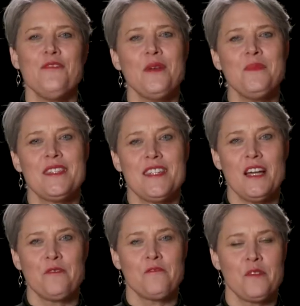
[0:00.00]
I'm
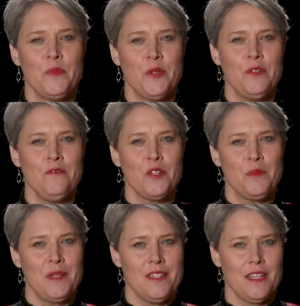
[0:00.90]
stuck for a move on a
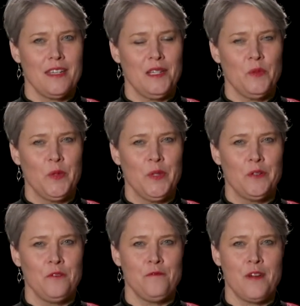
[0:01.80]
particular word
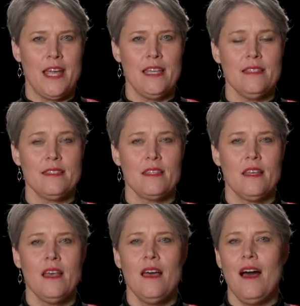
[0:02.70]
or phrase,
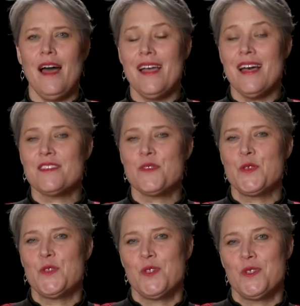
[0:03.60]
I ask the
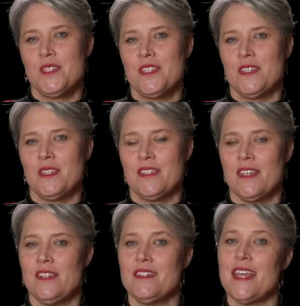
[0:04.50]
students in the
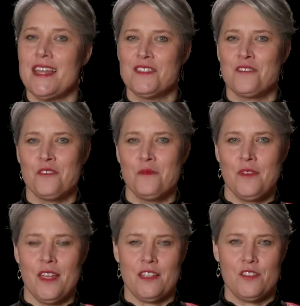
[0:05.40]
senior dance group
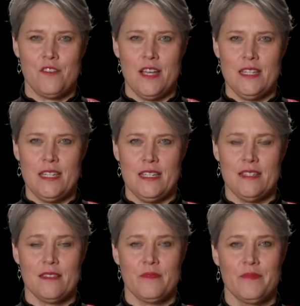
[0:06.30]
for extra
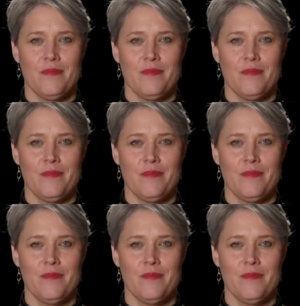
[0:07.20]
ideas.